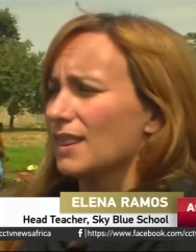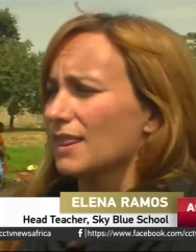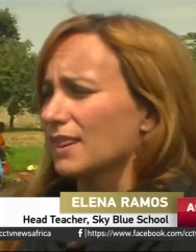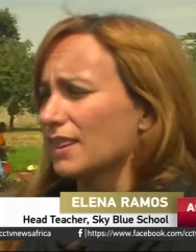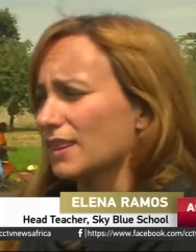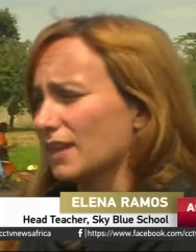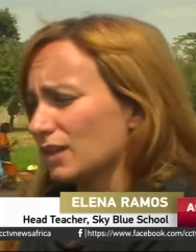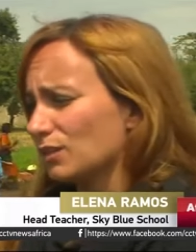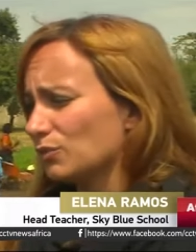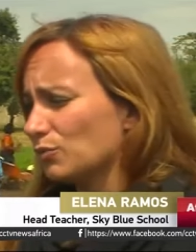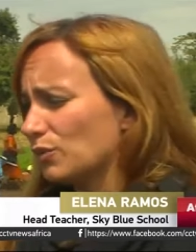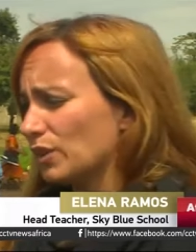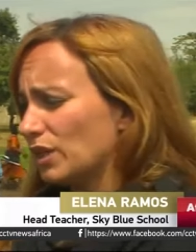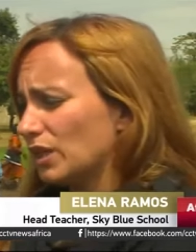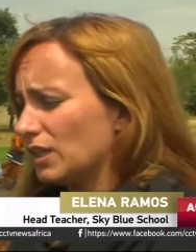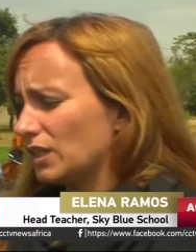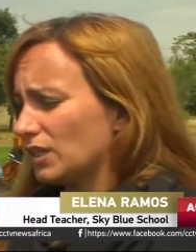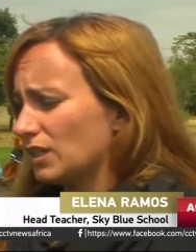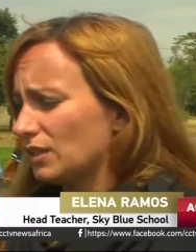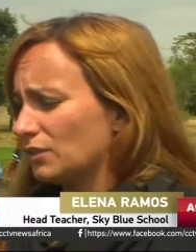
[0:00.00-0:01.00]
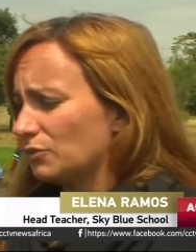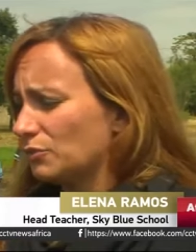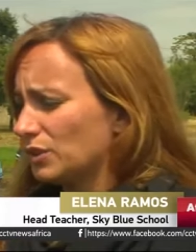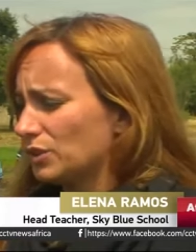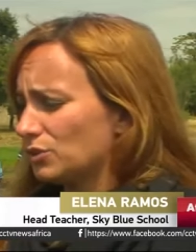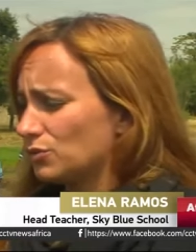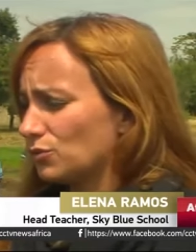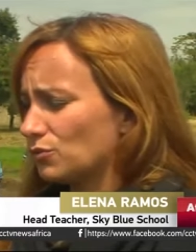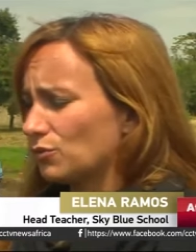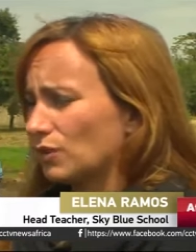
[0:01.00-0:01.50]
Then we
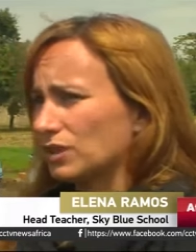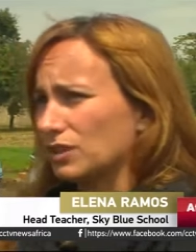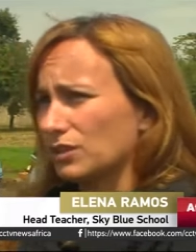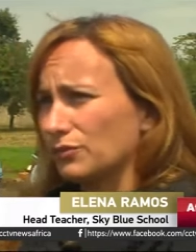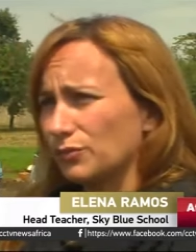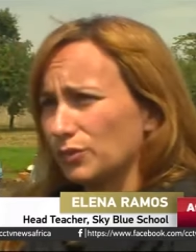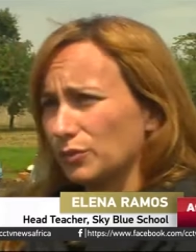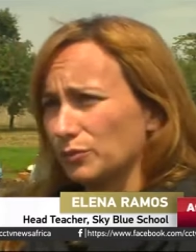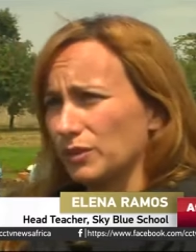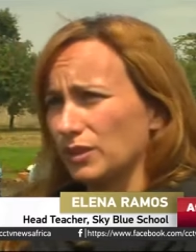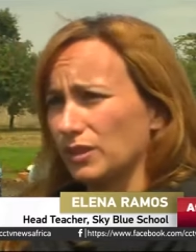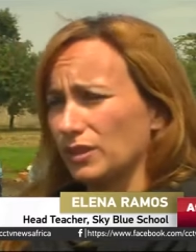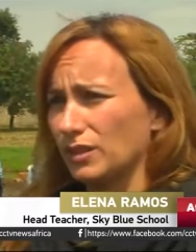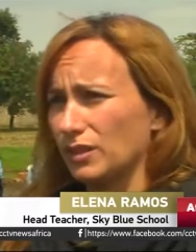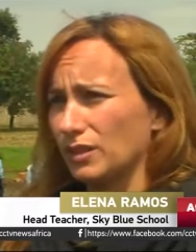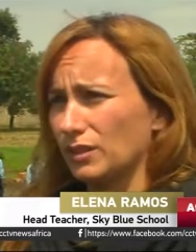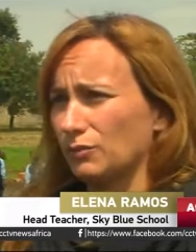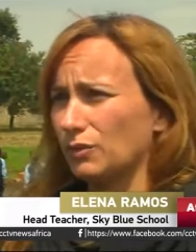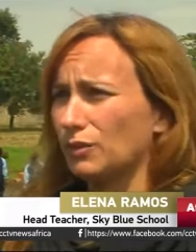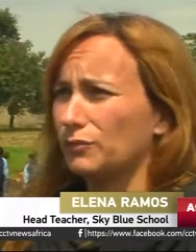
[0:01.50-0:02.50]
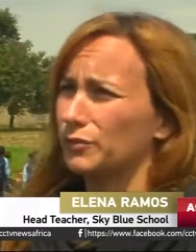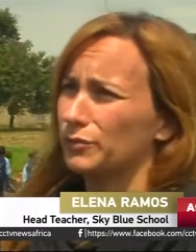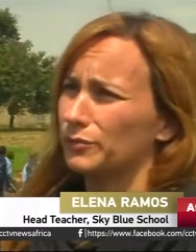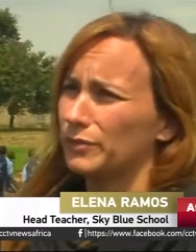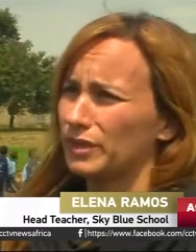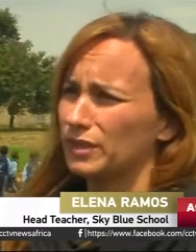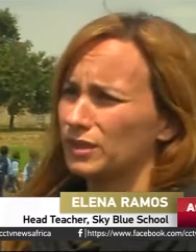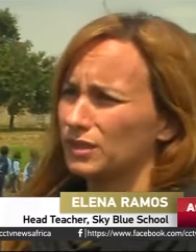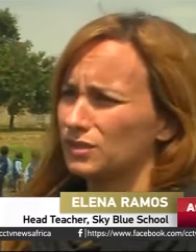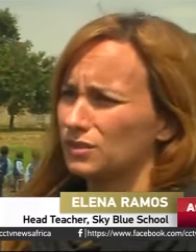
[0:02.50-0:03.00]
took water from the
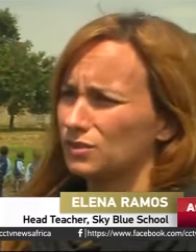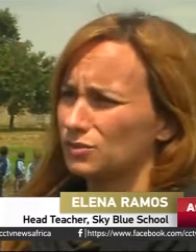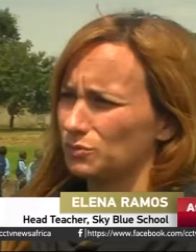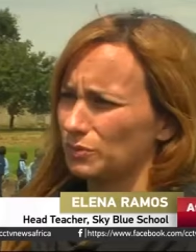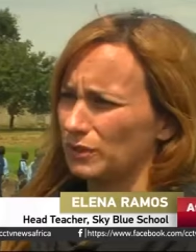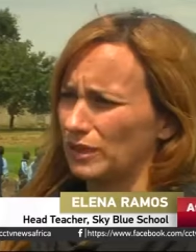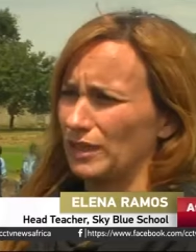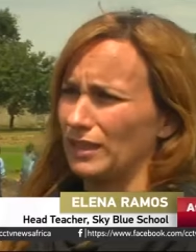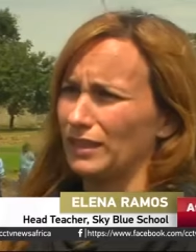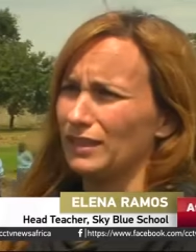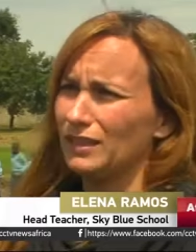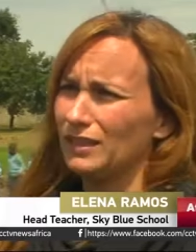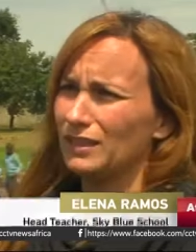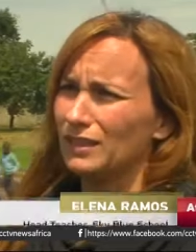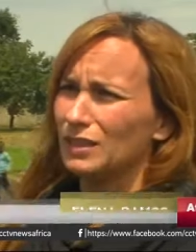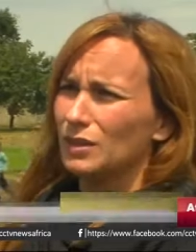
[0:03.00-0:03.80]
government supply,